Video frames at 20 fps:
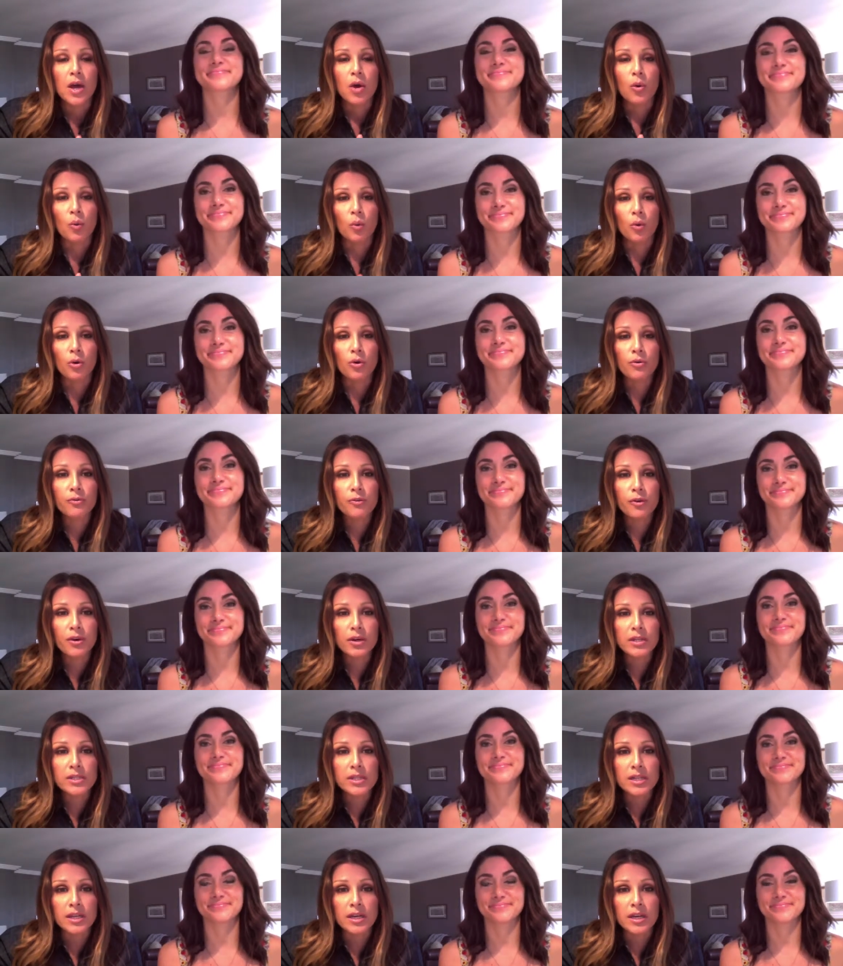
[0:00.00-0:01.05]
Speaker 1: root for a
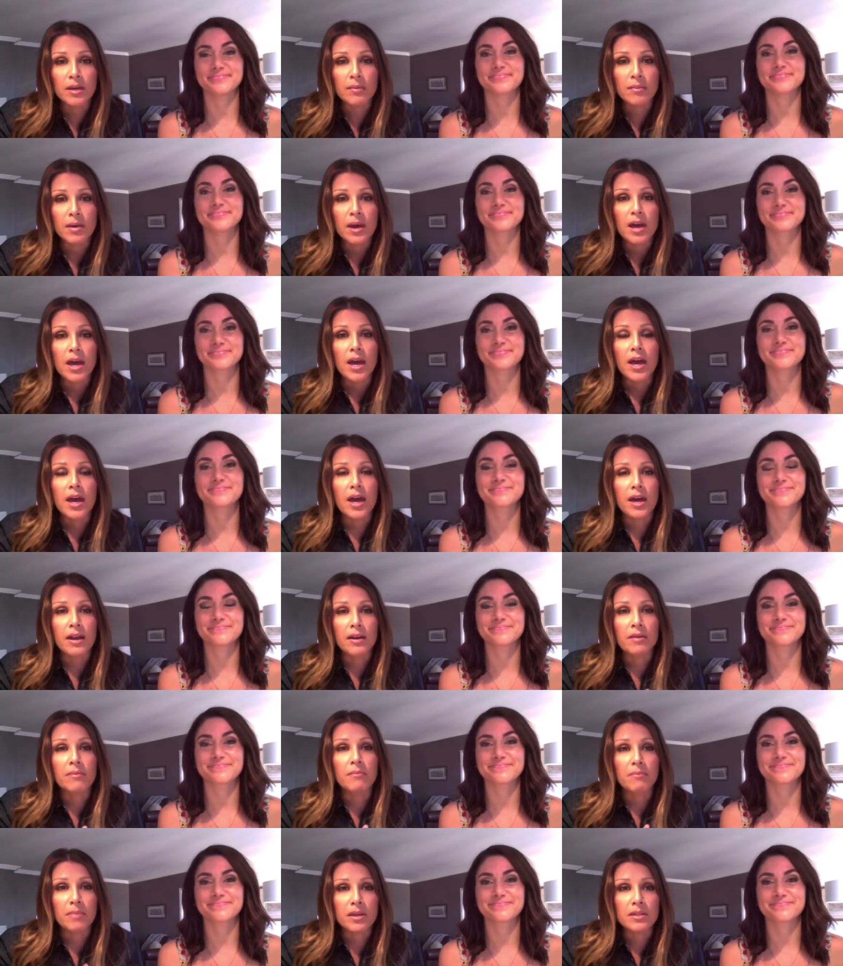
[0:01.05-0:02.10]
team,
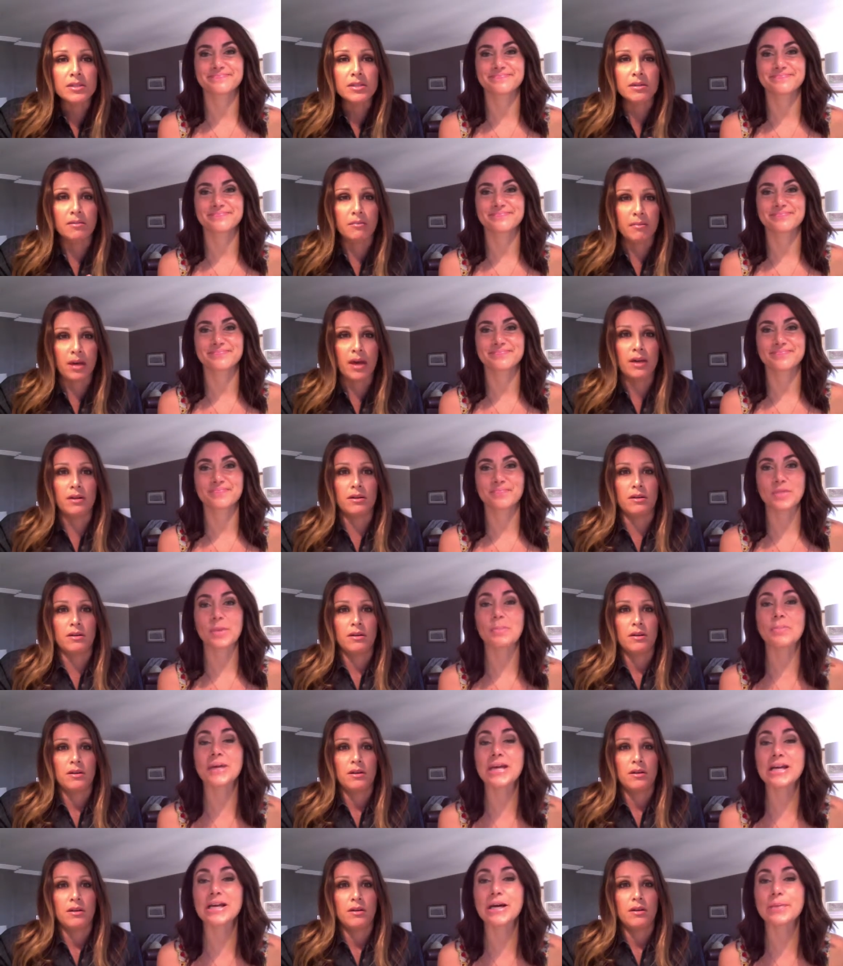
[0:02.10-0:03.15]
and meet some men.
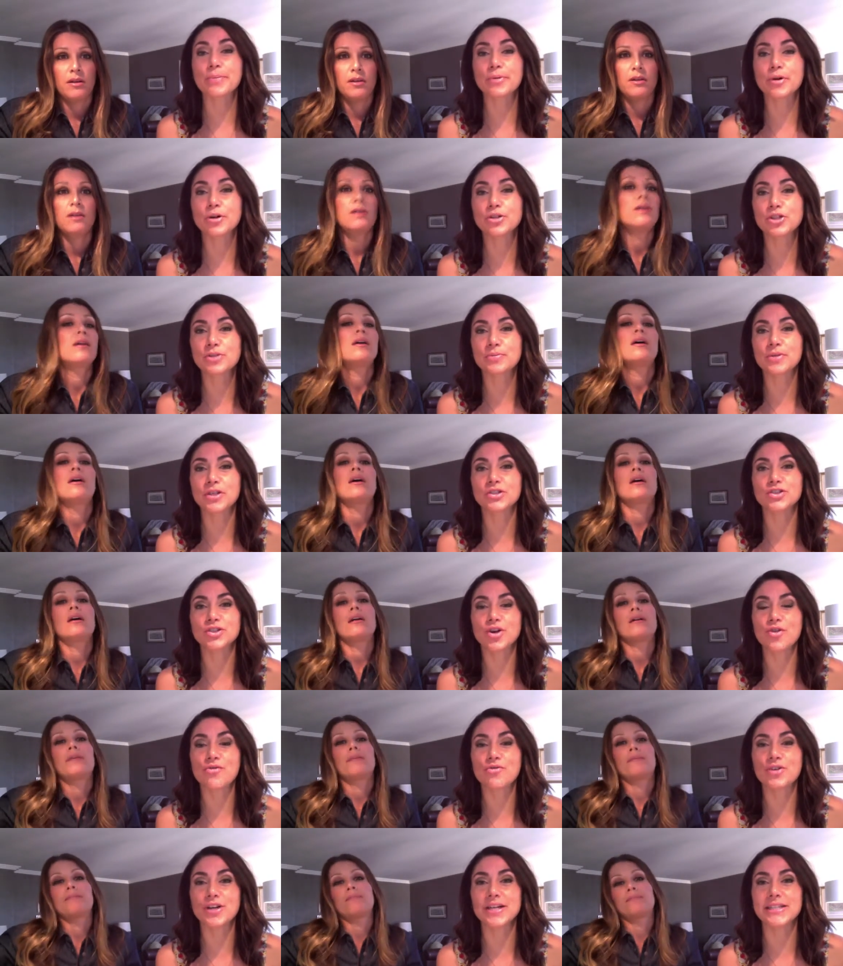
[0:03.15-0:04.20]
Speaker 2: Be approachable.
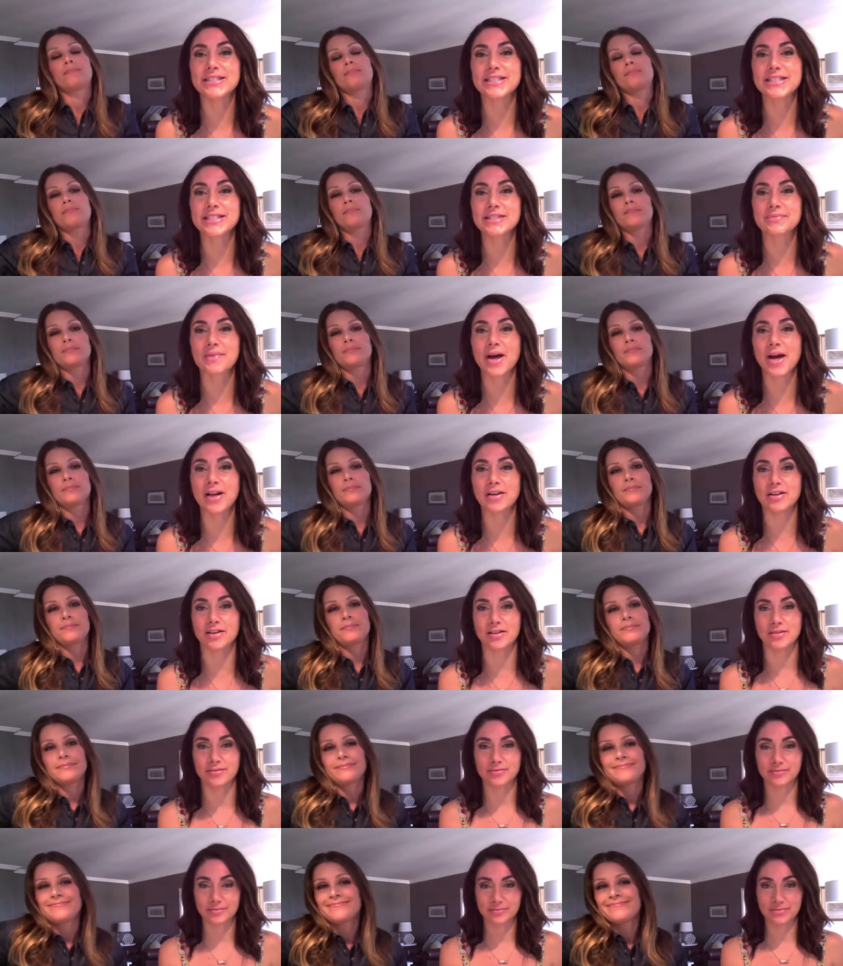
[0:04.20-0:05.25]
Don't forget to smile.
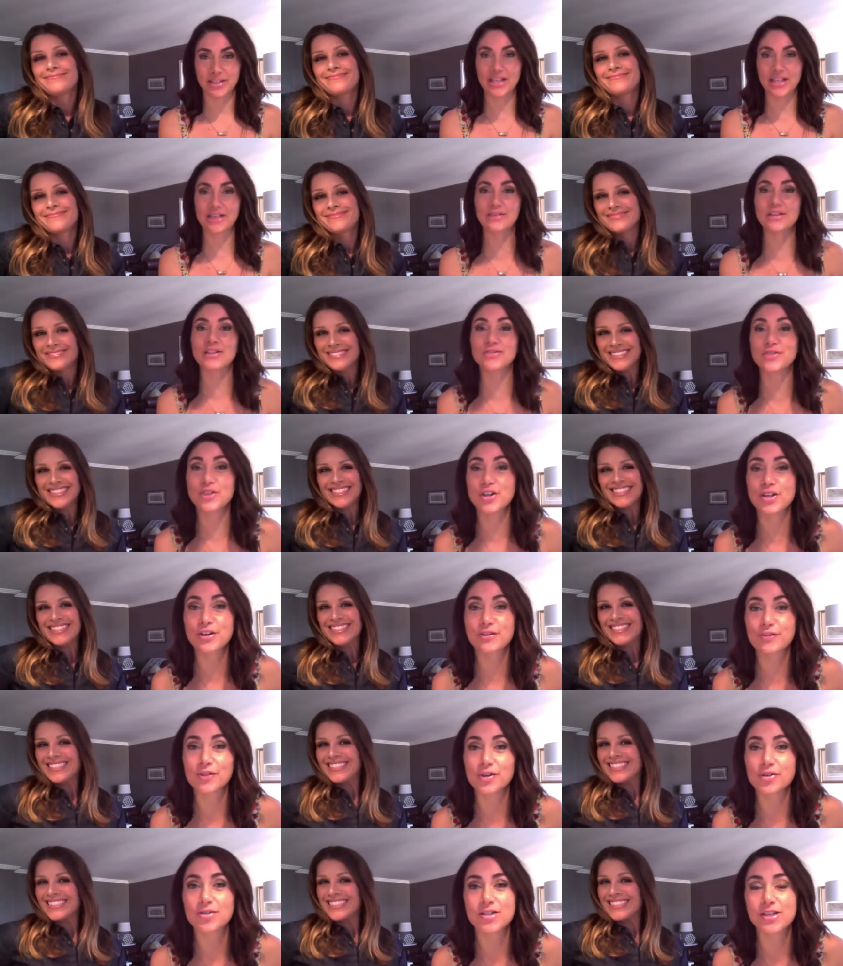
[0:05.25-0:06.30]
Even if you're
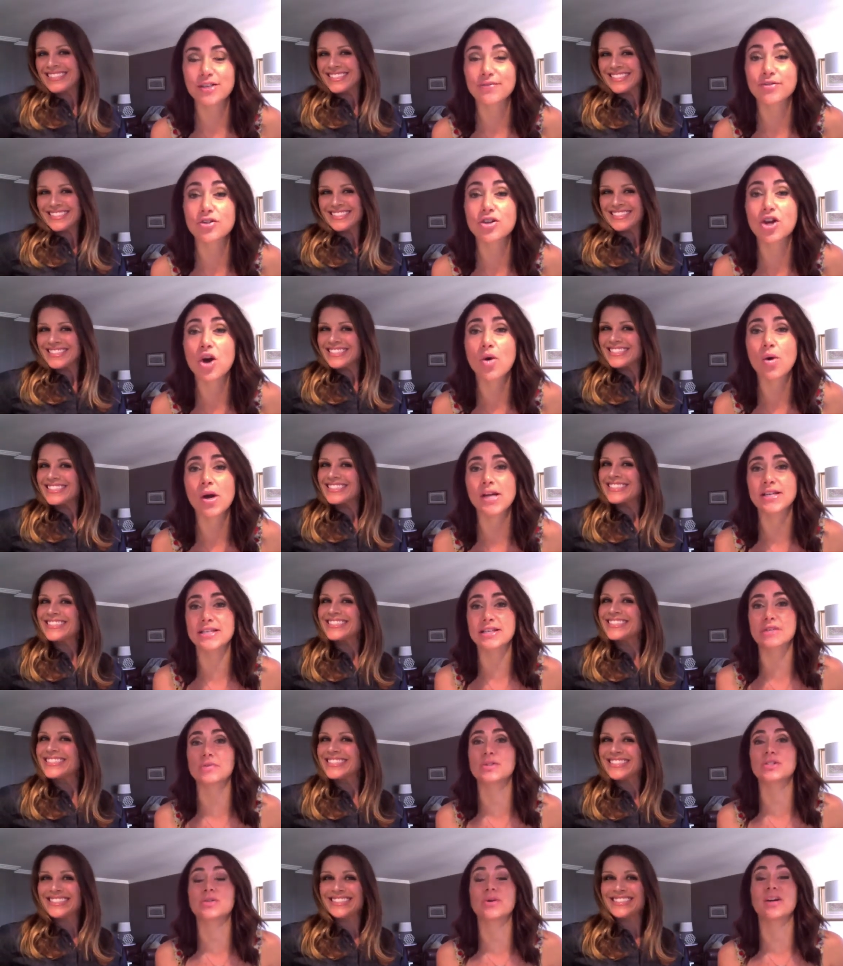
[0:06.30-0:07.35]
confused and have no idea
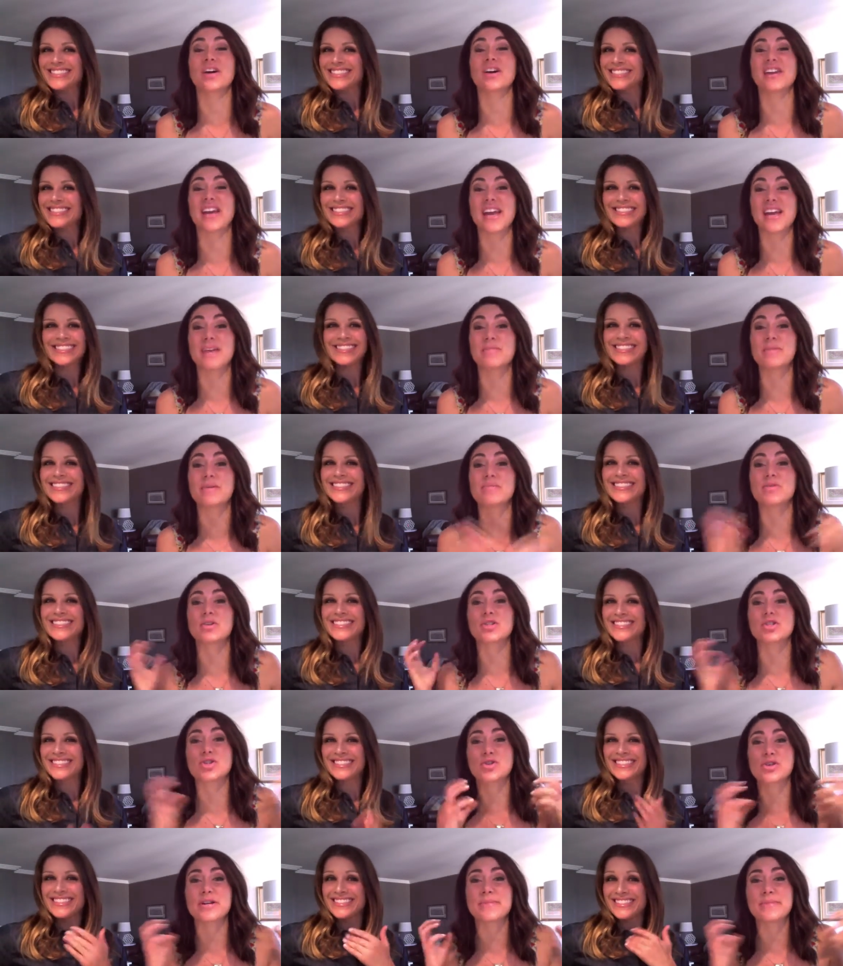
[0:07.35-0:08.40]
what's going on and people are
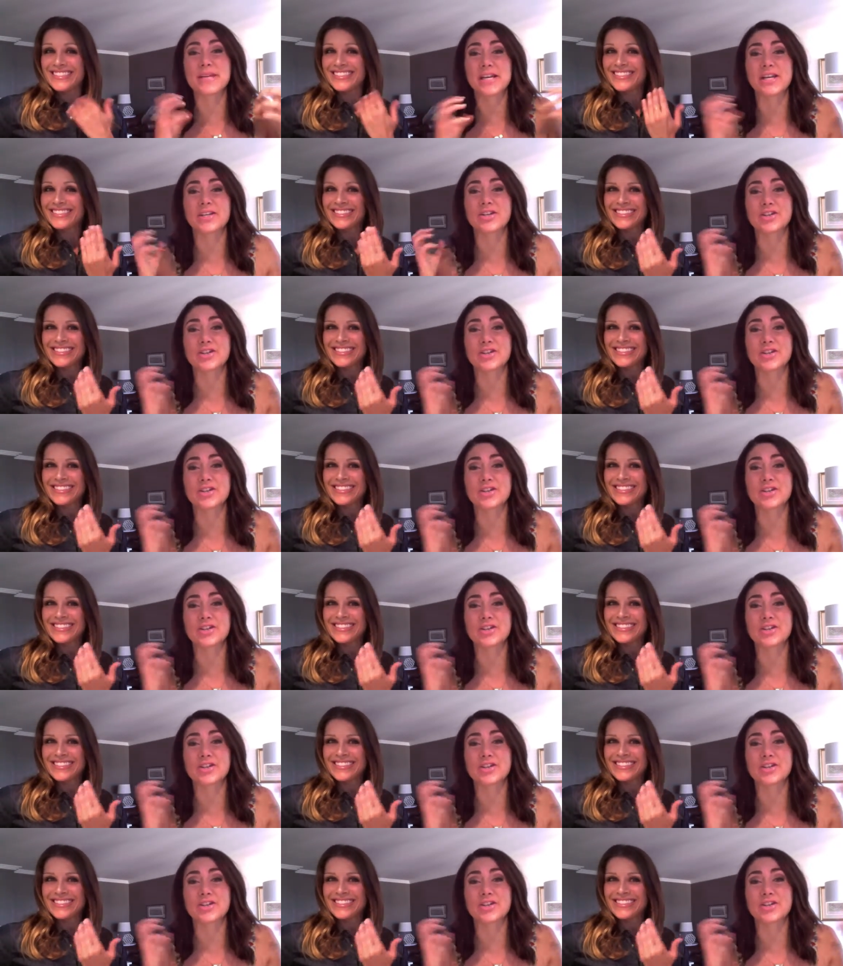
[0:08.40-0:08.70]
screaming in your